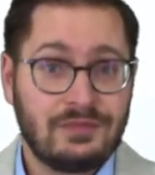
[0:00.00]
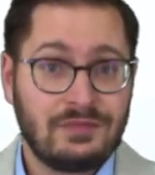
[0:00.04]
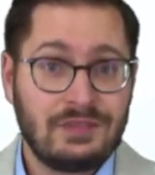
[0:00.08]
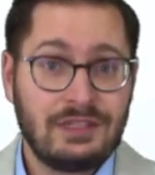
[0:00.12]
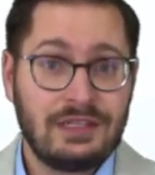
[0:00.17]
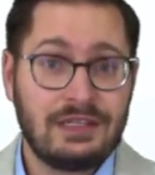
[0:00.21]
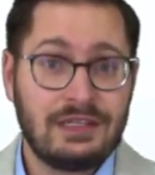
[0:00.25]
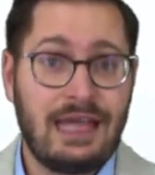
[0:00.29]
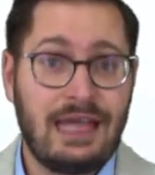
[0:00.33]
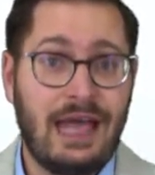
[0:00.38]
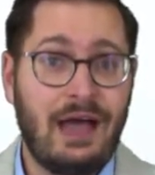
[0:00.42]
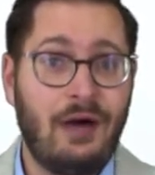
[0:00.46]

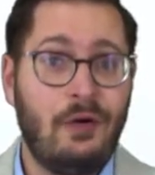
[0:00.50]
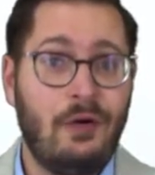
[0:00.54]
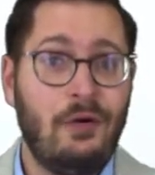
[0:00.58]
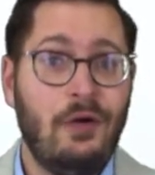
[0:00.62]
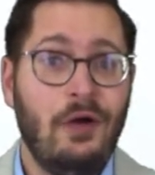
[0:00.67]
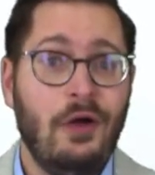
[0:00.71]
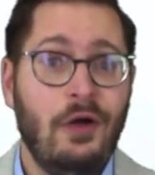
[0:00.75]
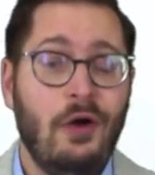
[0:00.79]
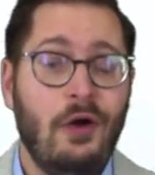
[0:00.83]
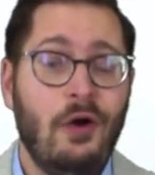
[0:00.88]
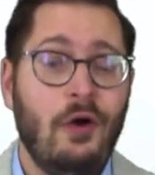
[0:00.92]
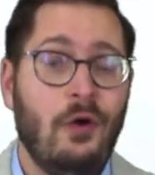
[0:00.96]
Now,
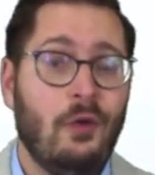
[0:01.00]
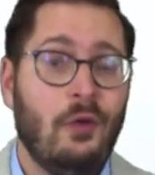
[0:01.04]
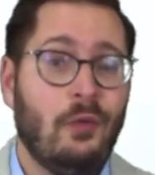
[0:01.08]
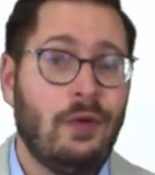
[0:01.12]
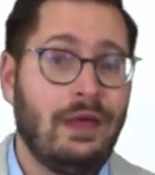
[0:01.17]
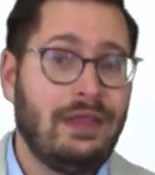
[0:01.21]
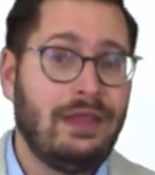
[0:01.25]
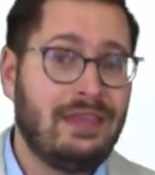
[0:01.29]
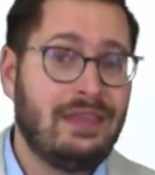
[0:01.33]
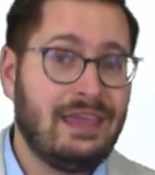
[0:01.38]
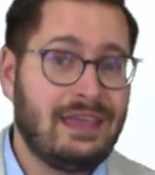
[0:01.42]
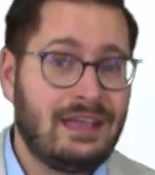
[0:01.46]

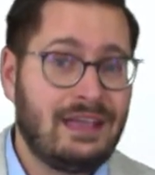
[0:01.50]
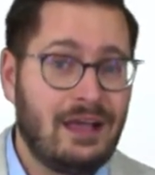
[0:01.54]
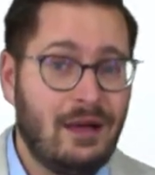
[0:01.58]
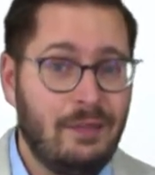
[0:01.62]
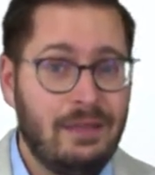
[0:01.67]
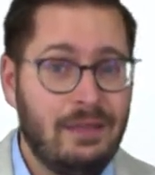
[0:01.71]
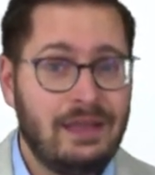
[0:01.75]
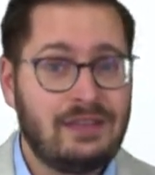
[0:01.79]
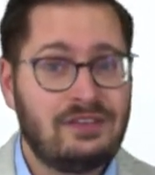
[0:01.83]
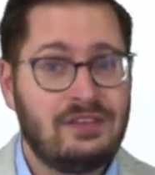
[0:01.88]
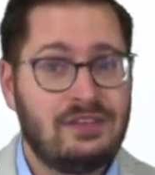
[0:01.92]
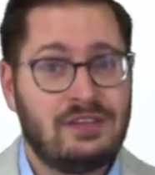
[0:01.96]
when they
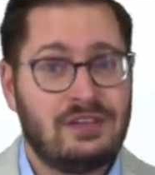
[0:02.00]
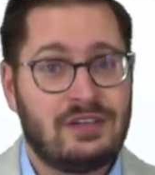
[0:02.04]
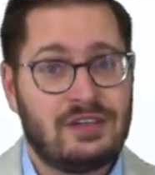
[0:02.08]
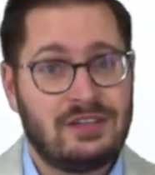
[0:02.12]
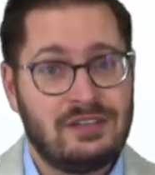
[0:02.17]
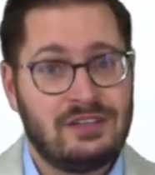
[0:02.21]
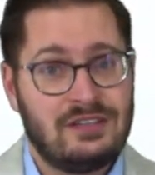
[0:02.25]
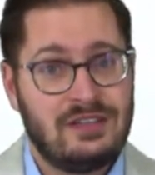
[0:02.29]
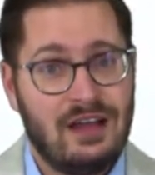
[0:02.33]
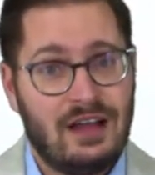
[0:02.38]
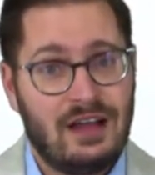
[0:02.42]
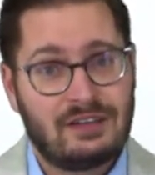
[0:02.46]
come in to
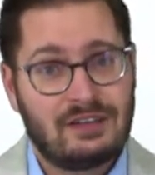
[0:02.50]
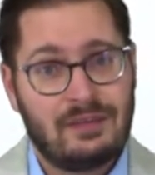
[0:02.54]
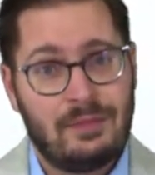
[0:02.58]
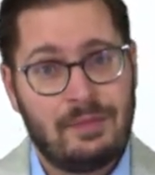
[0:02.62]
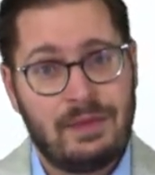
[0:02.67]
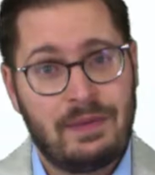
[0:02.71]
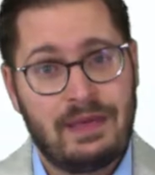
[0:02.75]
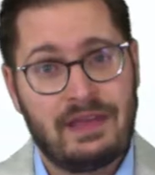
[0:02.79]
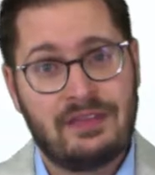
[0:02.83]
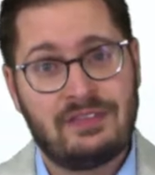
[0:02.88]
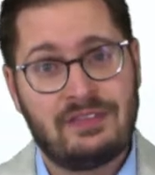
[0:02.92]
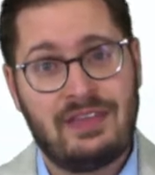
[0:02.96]
conduct the
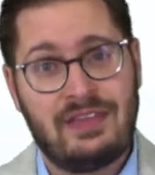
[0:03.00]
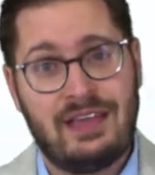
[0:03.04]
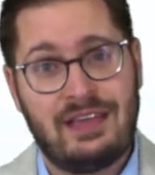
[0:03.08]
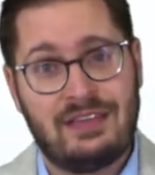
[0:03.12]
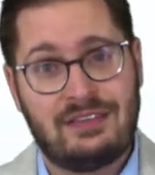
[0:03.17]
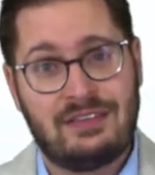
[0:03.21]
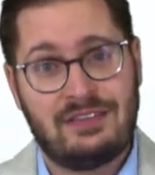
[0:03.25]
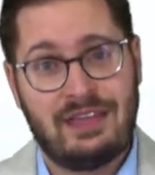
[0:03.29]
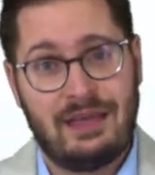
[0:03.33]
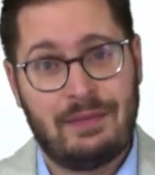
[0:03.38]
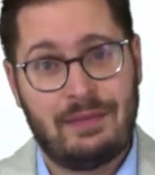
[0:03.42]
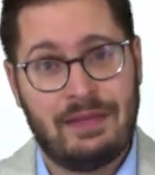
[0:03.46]
BSA
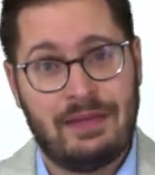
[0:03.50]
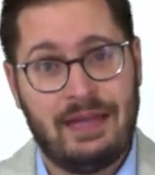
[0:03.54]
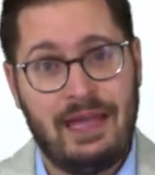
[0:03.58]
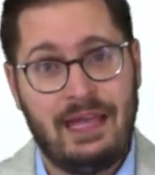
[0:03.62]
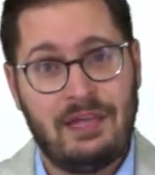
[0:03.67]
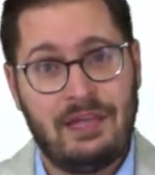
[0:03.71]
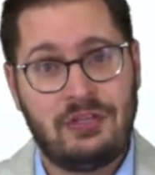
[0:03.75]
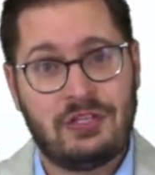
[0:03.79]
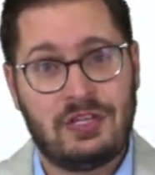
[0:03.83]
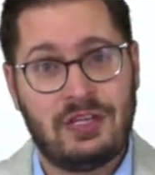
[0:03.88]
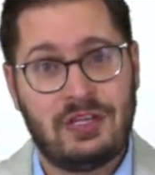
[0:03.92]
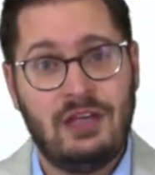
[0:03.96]

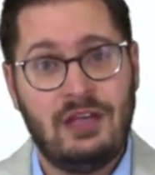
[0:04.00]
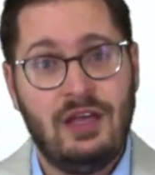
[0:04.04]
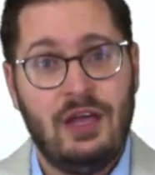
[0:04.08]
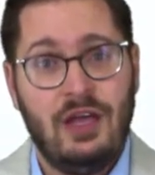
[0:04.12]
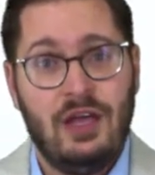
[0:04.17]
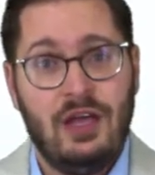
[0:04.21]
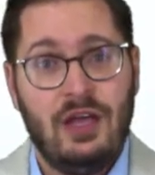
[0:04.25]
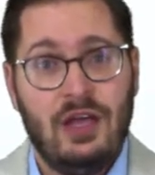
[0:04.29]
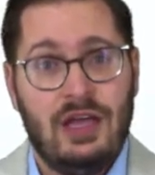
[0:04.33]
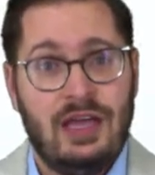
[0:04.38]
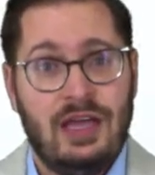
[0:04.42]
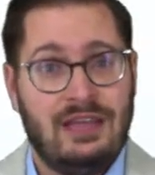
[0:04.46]
examination,
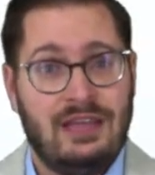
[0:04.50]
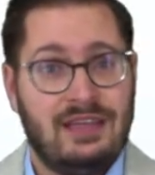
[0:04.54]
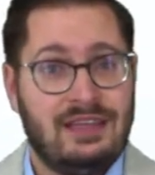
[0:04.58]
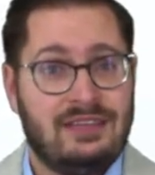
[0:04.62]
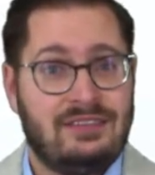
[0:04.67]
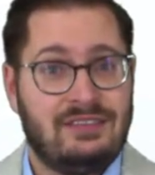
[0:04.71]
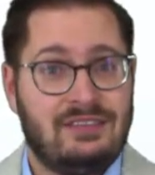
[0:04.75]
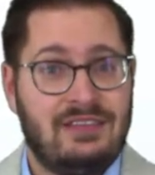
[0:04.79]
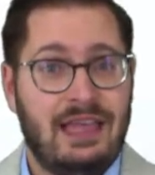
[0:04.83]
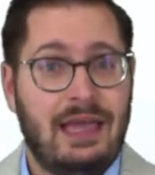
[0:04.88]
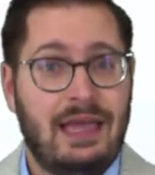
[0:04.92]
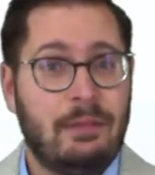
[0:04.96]
an
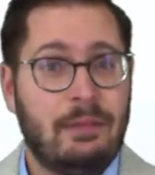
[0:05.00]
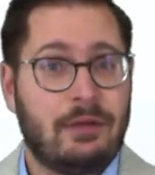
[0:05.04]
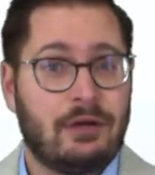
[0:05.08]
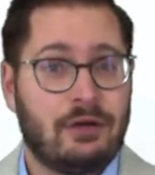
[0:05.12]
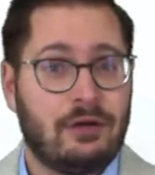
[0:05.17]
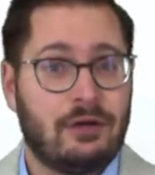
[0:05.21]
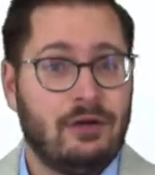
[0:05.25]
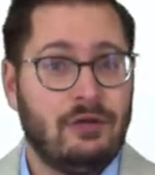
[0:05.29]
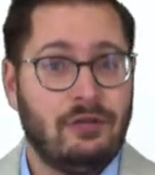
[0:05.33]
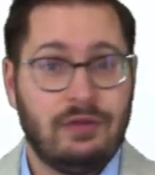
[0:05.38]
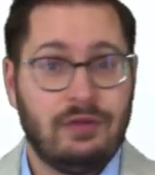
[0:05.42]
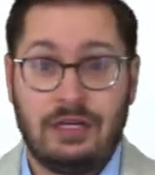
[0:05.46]

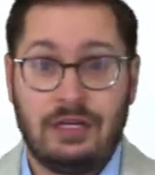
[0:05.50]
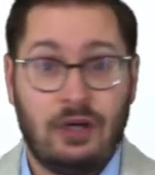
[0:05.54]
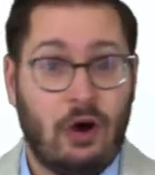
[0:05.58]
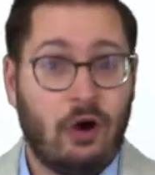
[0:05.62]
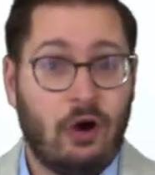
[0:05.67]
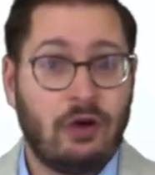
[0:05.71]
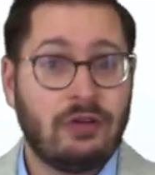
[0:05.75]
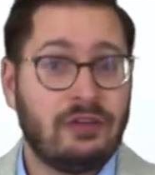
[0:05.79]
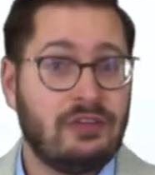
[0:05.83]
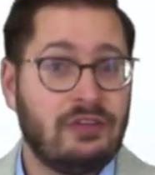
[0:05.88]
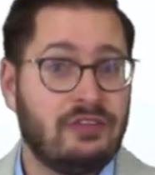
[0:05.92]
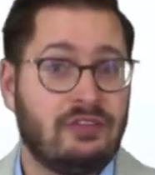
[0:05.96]
examiner,
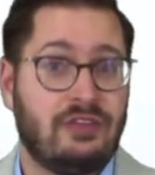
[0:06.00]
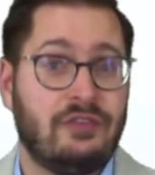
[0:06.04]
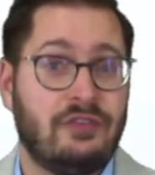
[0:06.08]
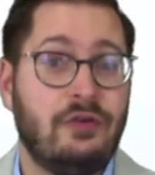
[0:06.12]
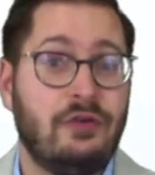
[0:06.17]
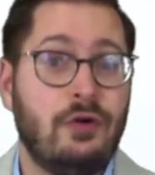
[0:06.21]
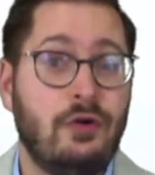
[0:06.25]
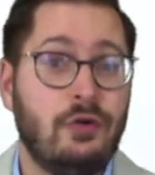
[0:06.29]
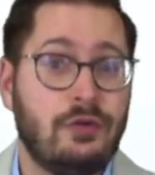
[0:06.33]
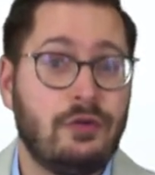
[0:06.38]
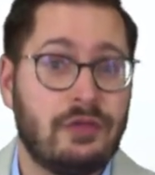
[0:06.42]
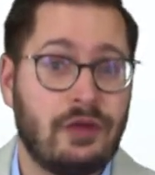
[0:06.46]
regardless of
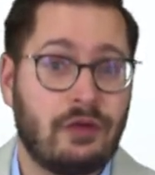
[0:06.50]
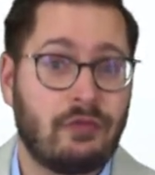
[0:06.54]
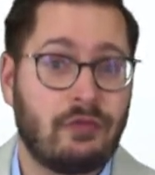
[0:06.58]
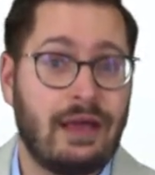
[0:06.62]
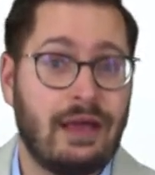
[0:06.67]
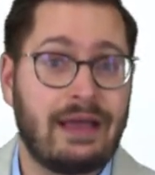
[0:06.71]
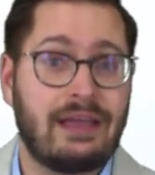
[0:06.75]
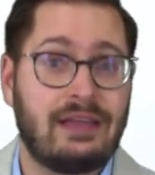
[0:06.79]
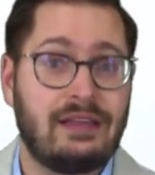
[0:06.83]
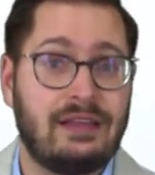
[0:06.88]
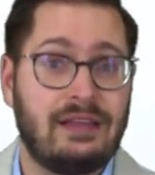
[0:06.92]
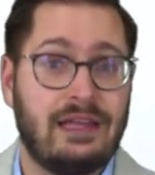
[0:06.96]
who their
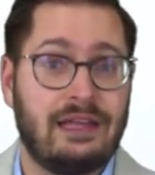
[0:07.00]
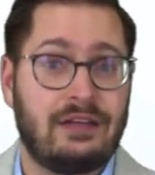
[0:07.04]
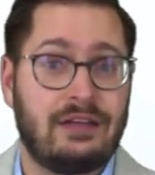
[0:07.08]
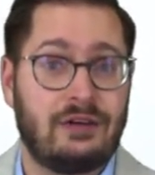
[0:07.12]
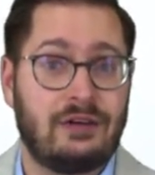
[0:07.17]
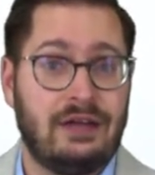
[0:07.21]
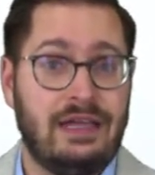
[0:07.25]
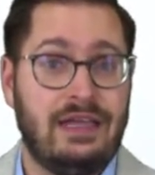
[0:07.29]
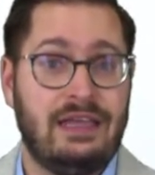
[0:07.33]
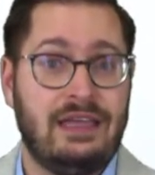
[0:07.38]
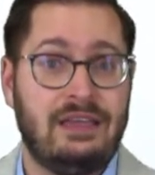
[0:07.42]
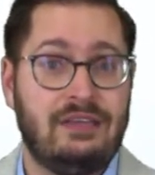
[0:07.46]
regulator
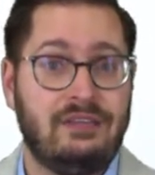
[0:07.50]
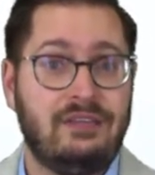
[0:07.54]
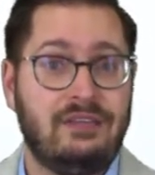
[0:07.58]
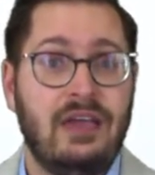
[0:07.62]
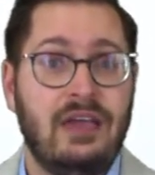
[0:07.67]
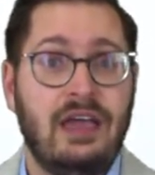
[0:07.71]
is